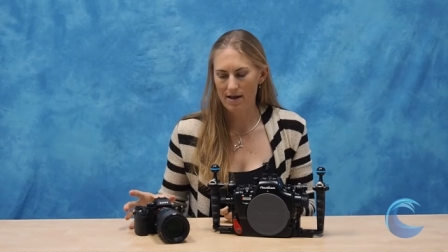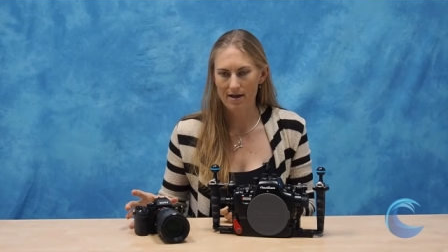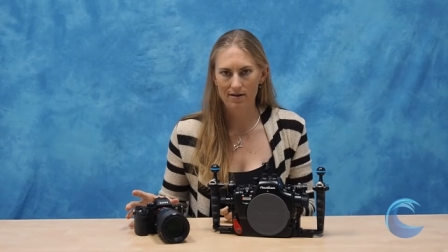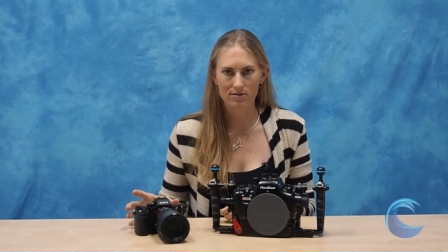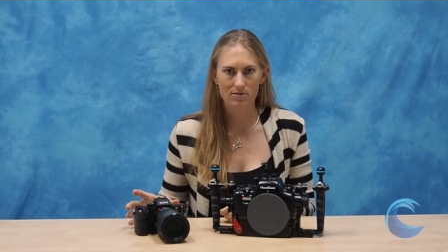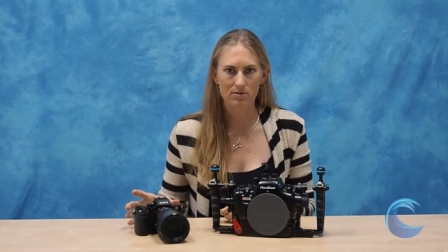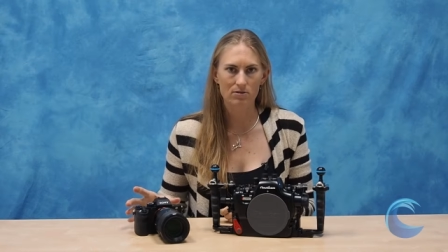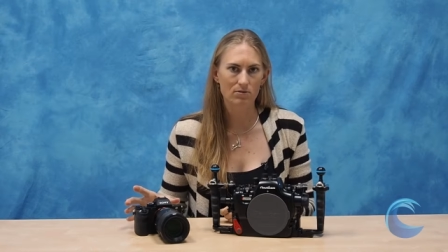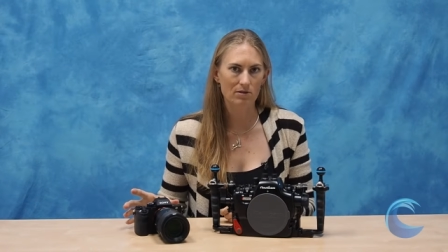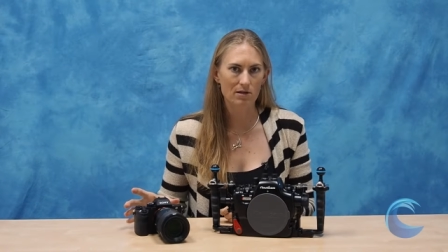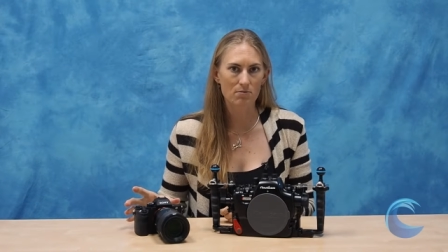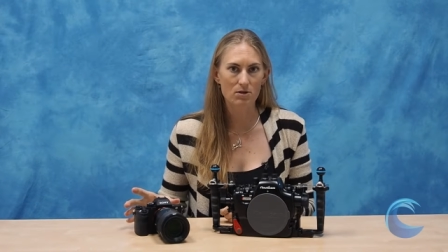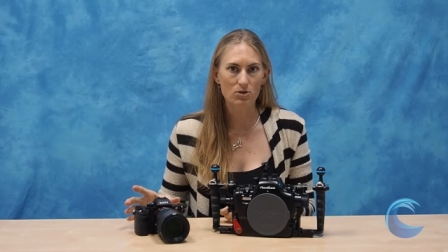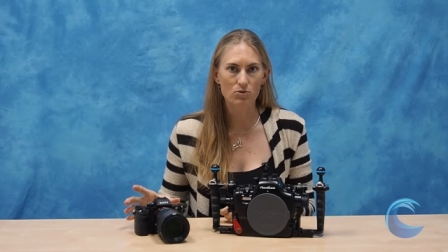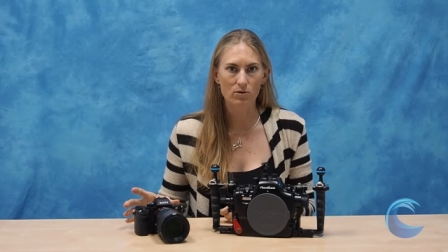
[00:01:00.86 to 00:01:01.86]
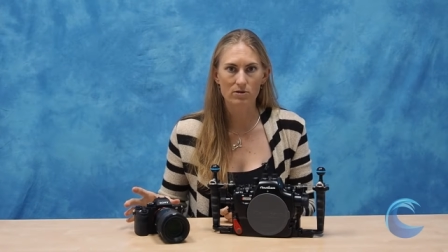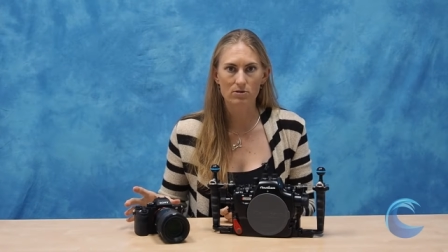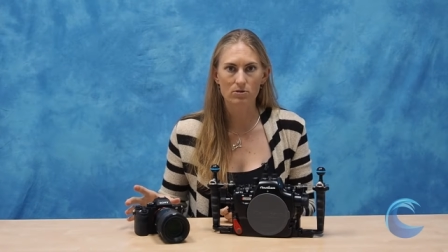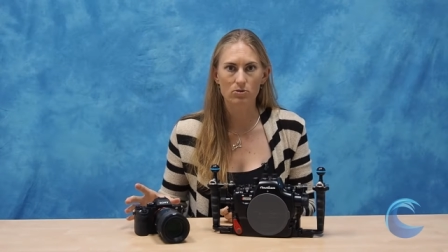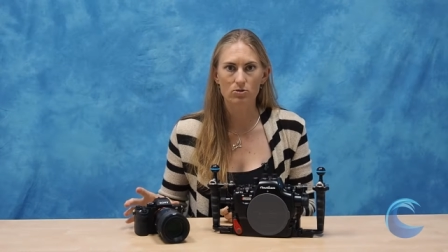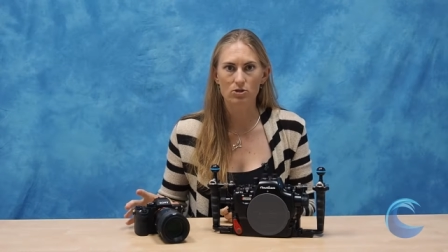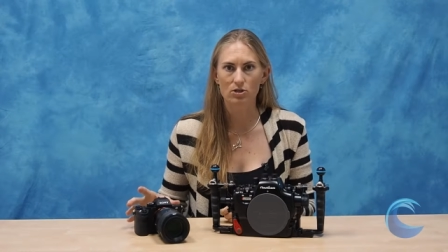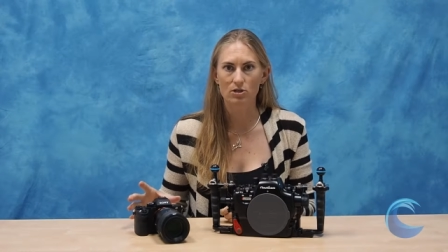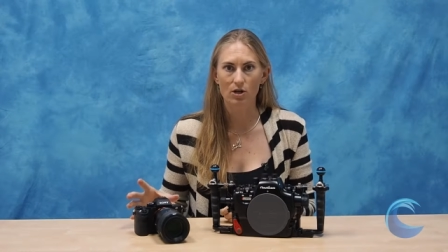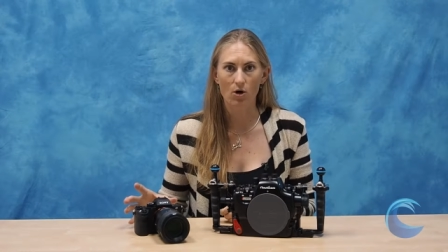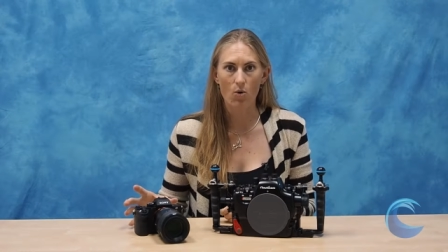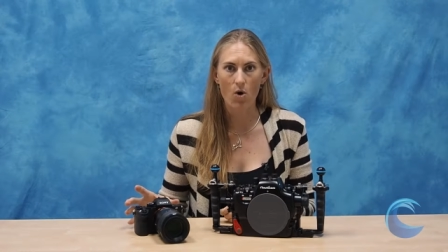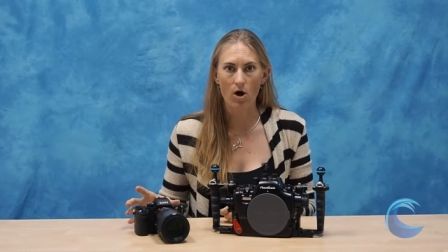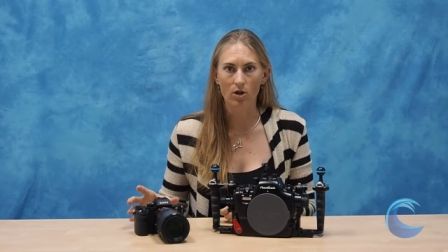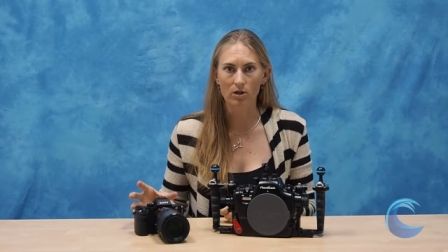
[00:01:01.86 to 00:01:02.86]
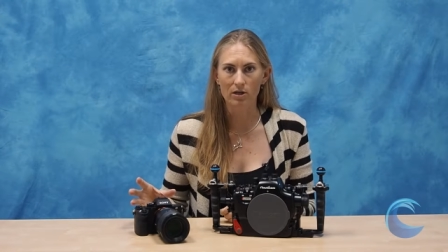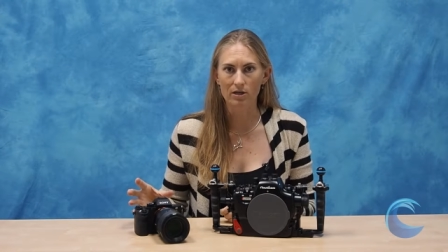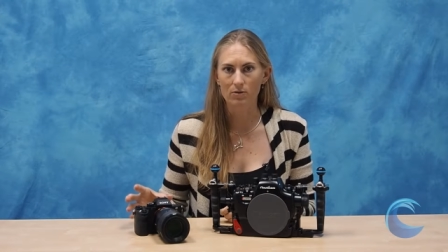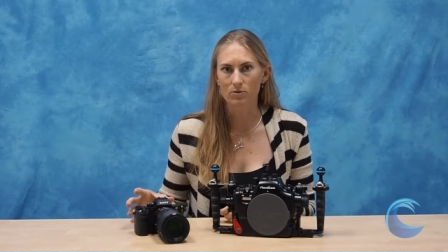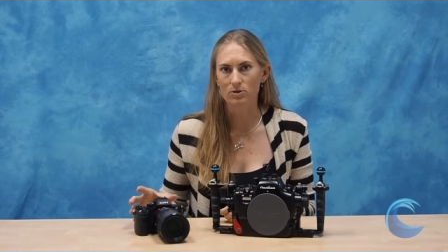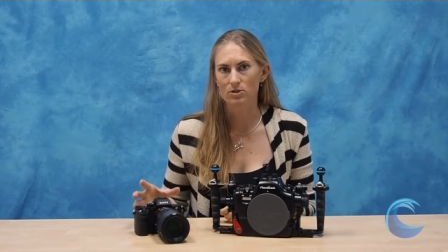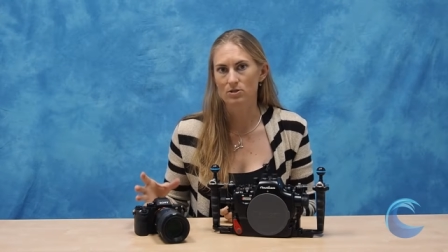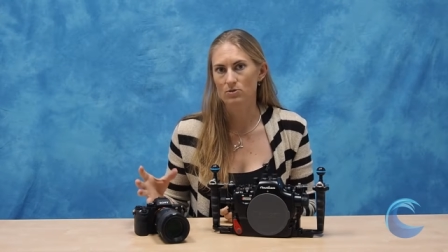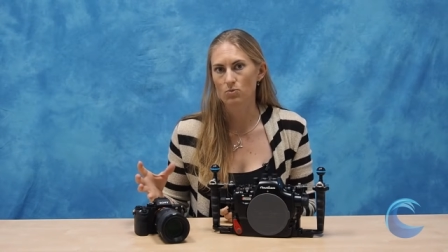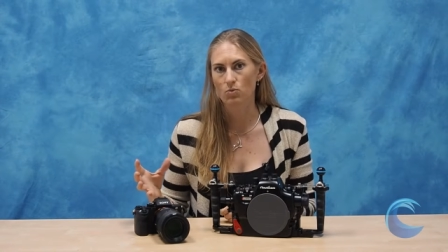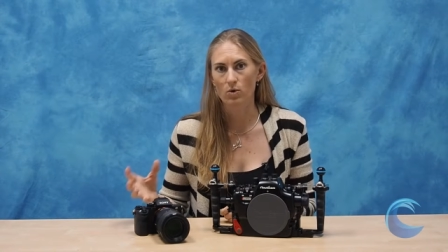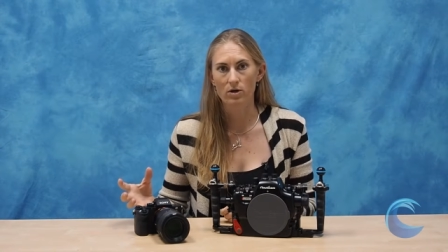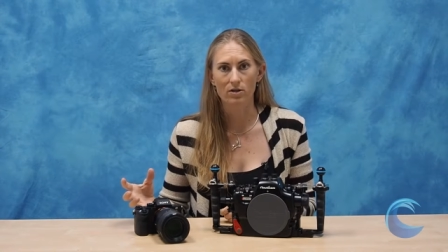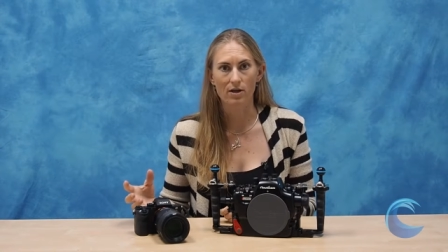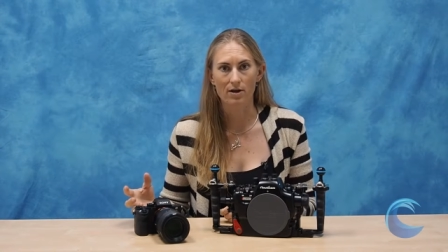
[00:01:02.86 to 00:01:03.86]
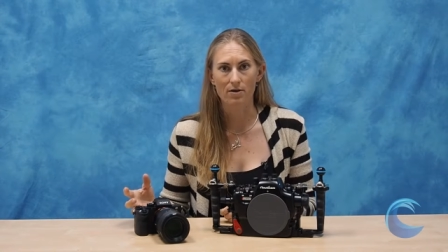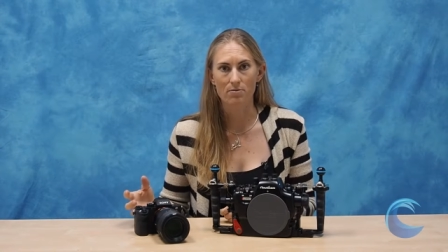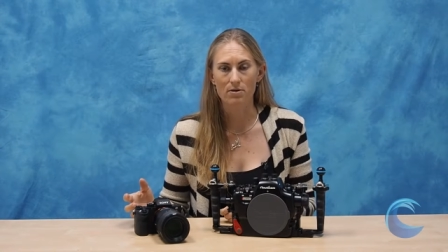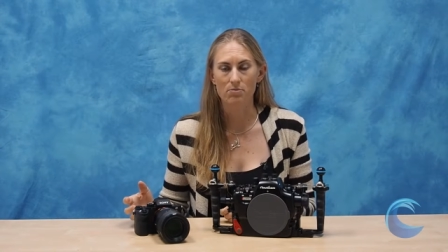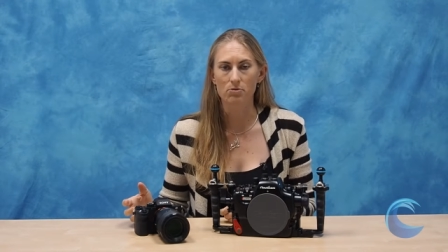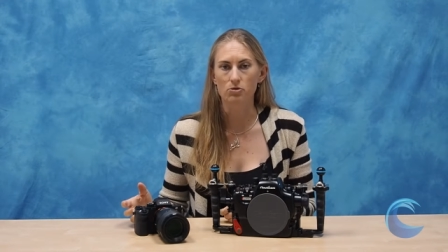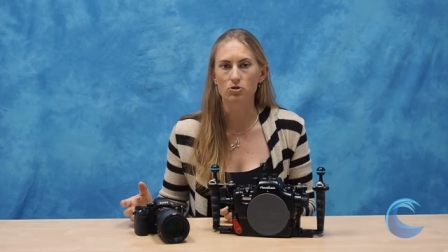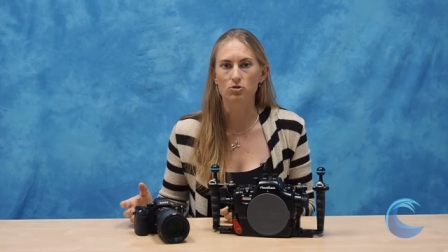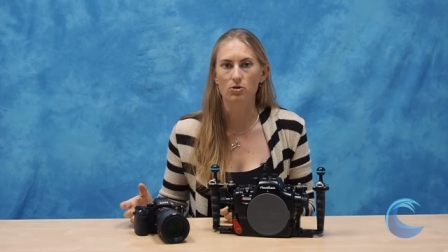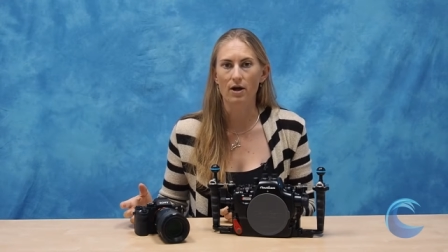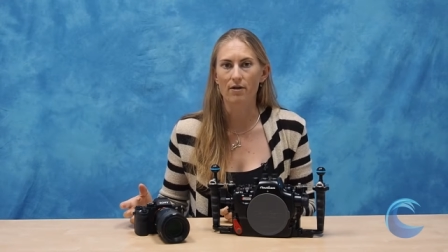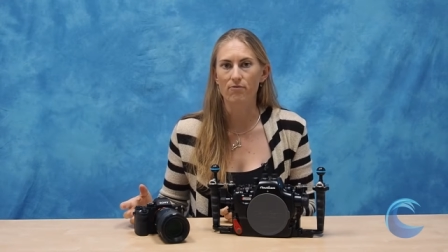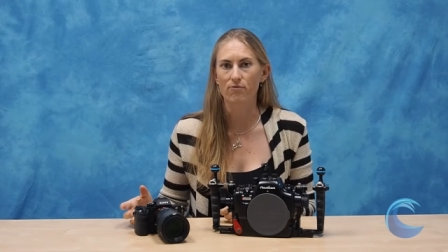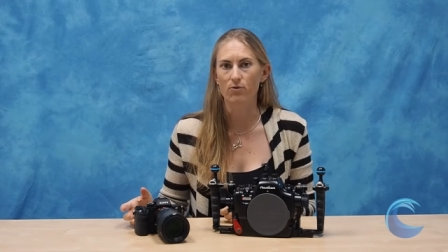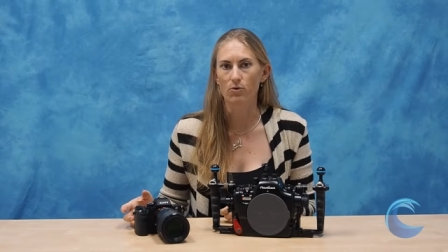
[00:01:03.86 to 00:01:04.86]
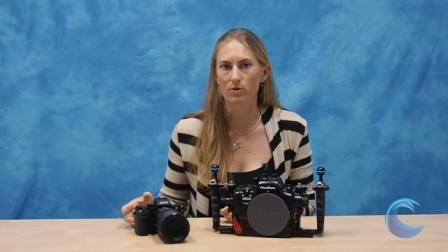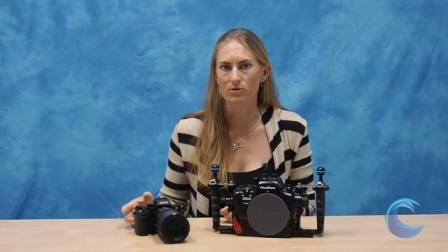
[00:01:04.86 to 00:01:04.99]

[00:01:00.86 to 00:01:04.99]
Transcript: excellent image resolution and quality, which is what a lot of people strive for.